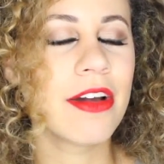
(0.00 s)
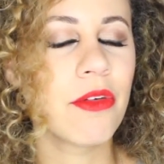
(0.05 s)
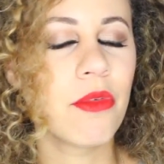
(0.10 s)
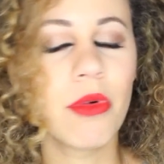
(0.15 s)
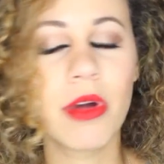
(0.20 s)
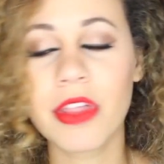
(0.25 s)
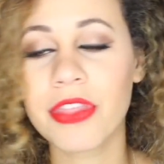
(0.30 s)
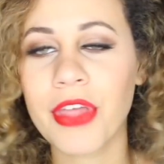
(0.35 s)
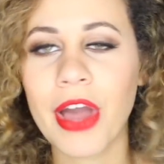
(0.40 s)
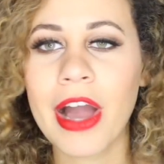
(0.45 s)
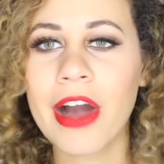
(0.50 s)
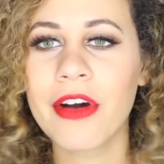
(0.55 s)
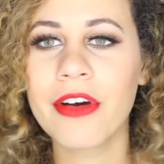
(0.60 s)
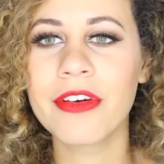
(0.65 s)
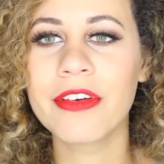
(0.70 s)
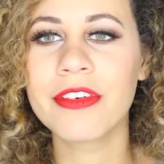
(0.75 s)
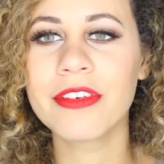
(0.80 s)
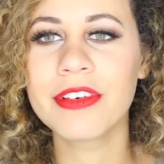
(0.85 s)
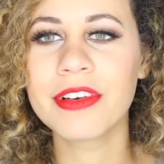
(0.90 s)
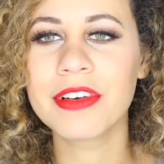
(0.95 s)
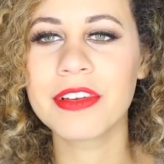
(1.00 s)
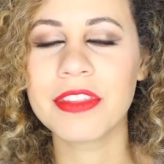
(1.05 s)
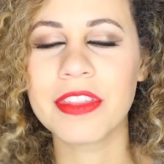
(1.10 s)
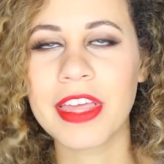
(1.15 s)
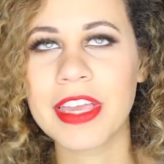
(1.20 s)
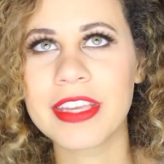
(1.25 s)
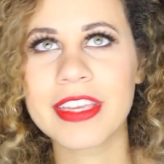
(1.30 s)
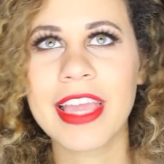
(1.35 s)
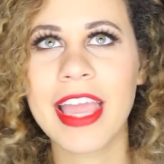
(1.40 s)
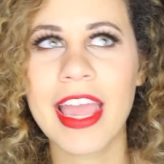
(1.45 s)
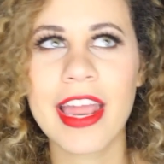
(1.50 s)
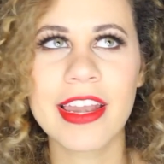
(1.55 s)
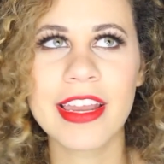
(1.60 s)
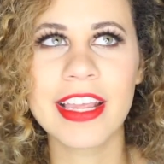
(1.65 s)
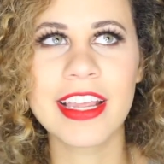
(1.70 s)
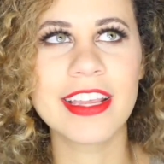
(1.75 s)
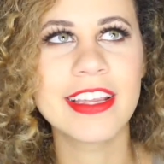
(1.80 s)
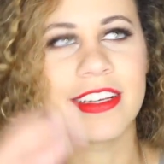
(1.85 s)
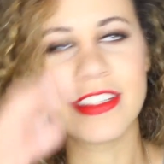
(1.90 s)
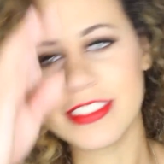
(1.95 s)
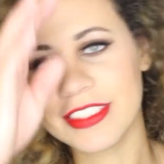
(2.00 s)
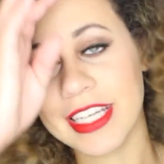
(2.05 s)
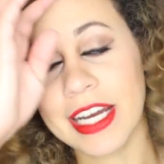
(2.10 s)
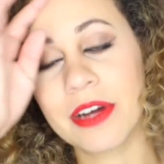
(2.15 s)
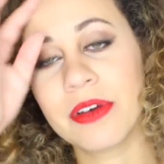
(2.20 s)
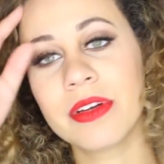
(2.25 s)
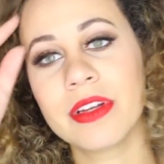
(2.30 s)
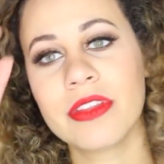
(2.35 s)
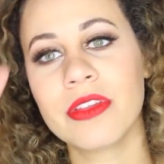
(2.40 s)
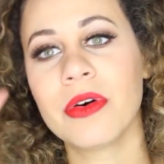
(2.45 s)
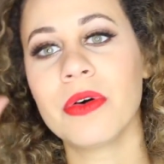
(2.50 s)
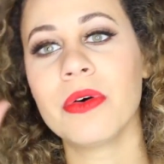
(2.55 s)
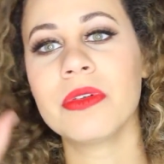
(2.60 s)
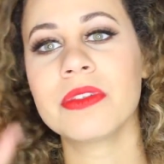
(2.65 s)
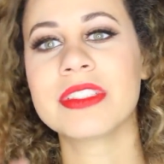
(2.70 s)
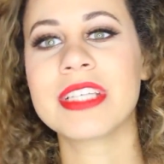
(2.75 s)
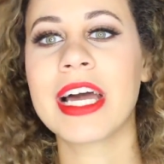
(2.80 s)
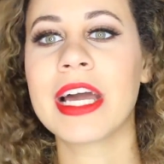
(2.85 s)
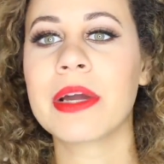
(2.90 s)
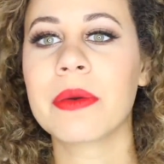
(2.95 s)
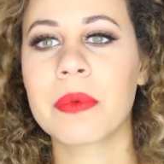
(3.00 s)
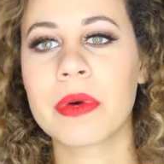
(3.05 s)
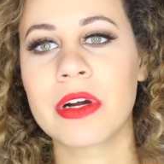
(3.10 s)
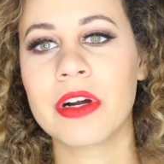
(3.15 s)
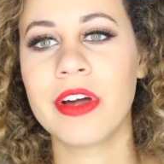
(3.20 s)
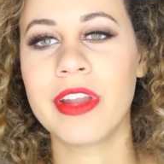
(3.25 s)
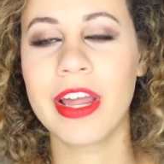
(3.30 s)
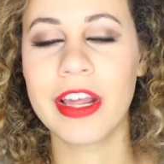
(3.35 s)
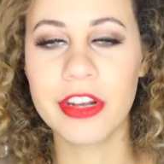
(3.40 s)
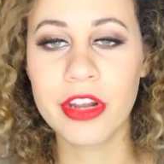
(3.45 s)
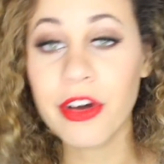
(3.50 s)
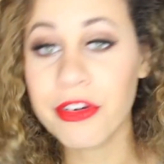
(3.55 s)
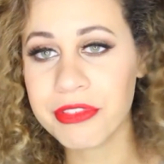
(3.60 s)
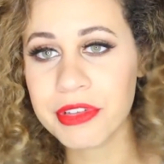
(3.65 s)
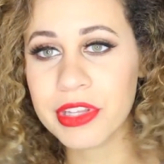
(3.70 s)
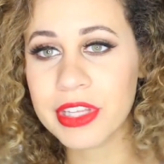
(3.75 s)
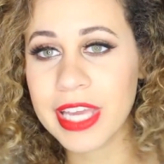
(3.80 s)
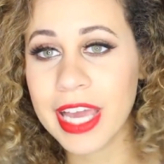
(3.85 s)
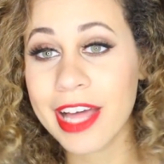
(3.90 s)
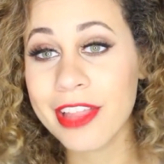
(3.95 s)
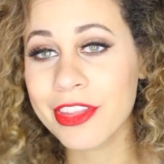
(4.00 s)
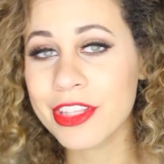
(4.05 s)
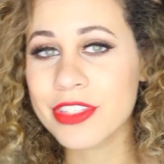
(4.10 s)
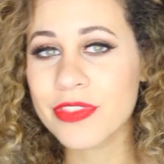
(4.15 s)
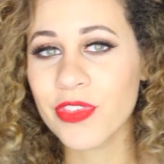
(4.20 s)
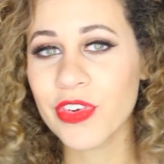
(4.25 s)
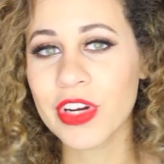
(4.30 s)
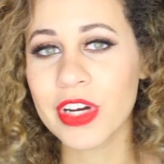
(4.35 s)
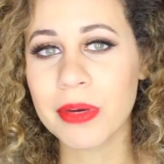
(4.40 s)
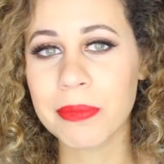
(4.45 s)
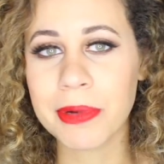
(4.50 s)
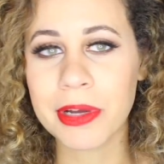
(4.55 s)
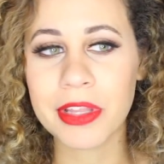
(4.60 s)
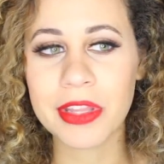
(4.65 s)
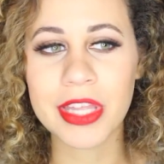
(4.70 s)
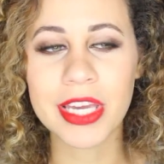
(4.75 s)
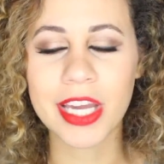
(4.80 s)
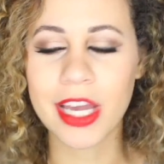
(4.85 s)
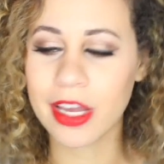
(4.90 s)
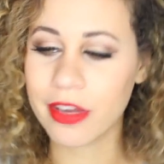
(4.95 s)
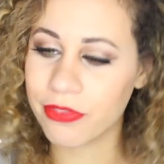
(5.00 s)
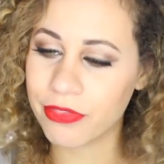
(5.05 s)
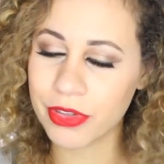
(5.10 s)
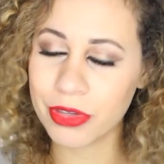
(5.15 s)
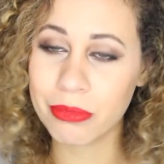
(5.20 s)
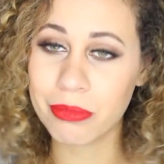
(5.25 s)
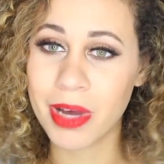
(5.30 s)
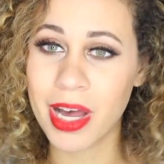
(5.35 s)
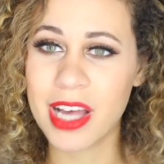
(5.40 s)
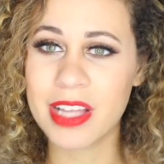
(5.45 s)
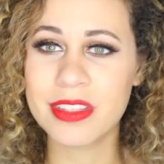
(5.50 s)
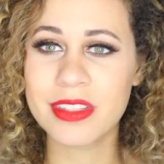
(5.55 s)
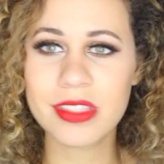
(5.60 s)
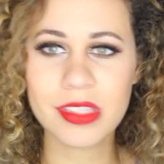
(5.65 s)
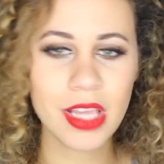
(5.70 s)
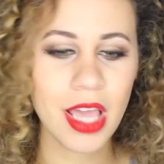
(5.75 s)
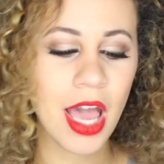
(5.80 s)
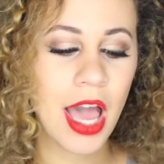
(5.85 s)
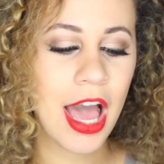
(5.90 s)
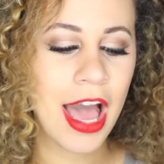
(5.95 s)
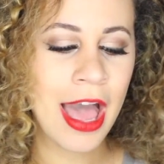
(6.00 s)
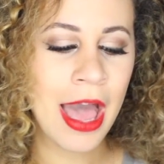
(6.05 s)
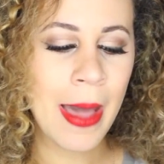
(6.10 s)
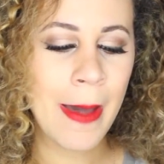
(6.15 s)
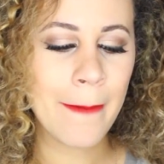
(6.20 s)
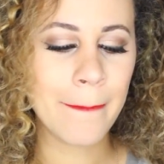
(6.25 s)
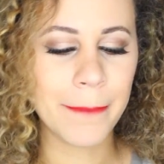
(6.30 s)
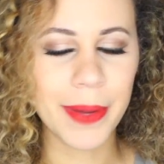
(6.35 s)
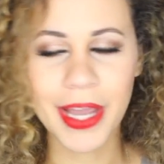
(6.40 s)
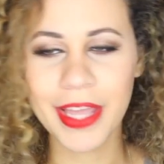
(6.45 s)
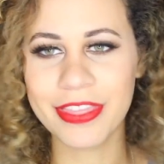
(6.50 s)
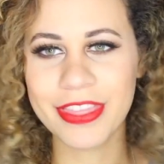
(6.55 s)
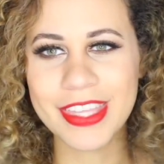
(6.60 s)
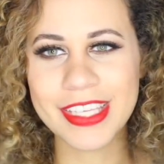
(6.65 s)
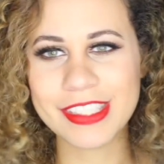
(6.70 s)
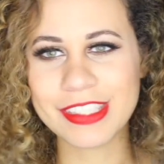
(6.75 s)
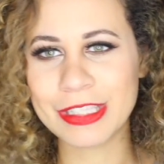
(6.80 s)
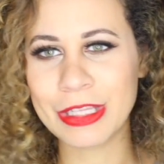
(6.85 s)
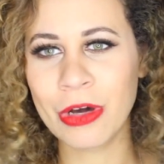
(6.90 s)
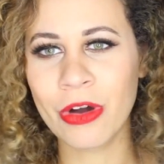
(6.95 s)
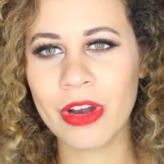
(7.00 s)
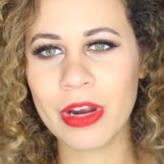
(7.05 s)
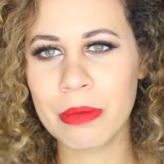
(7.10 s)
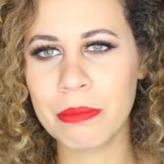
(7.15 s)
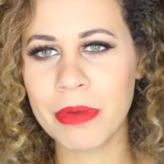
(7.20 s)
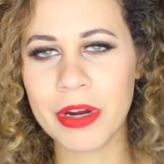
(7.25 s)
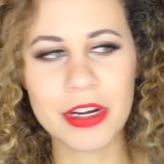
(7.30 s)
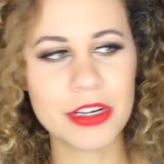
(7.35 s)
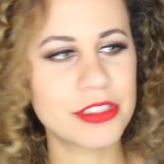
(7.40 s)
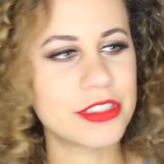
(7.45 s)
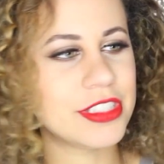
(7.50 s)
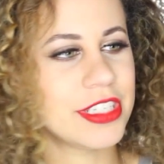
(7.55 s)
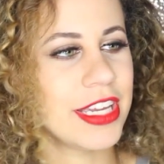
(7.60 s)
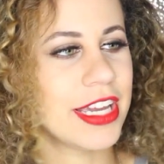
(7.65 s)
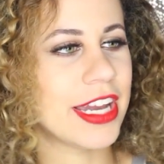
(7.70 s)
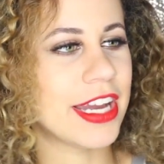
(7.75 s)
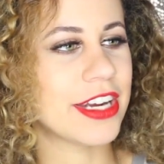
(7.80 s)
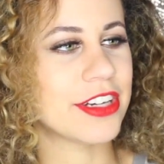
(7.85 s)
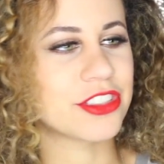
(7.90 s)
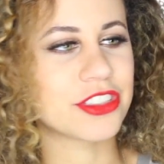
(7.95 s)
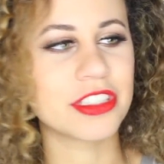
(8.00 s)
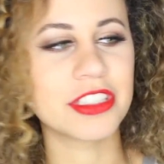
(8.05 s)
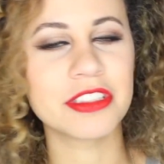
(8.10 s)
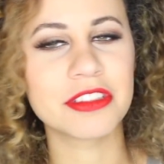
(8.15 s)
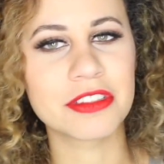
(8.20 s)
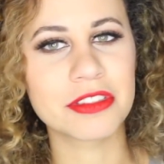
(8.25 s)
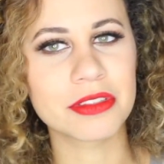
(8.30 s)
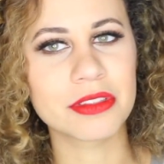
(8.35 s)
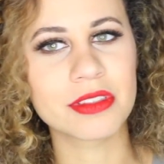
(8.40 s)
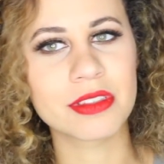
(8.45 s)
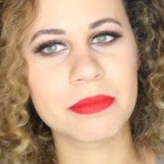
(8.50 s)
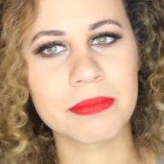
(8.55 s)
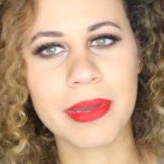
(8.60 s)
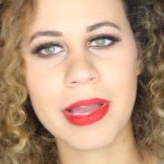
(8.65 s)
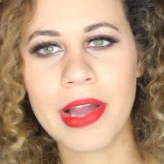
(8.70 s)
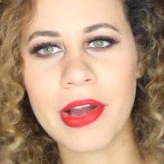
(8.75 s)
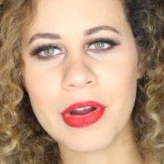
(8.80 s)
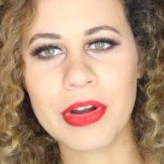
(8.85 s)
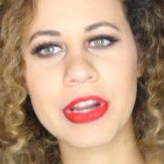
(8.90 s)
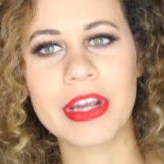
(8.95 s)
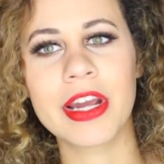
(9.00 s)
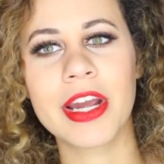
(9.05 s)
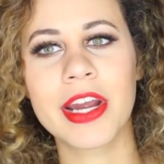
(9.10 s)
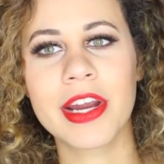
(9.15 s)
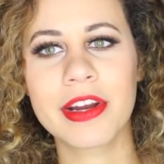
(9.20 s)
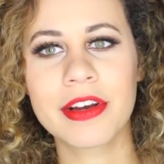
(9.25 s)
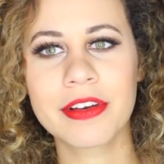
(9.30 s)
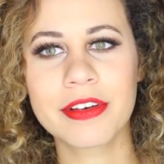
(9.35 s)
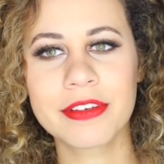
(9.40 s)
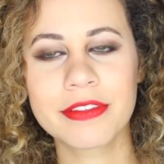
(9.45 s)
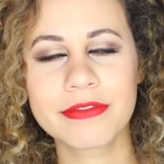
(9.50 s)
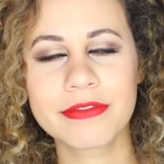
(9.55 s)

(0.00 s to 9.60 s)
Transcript: without like any doubt in the whole entire world, I know I've only had this for about like a few months, but this Laura Mercier translucent powder,